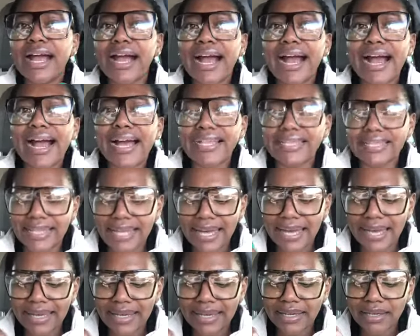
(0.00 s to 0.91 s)
I
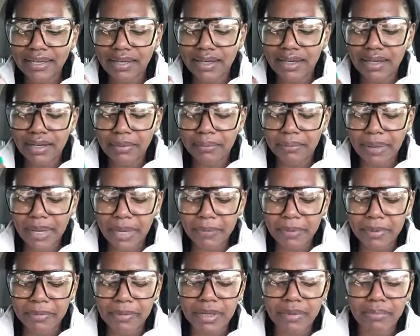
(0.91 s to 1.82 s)
like um,
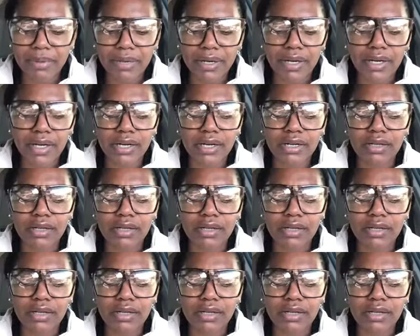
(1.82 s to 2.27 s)
peppermint bark.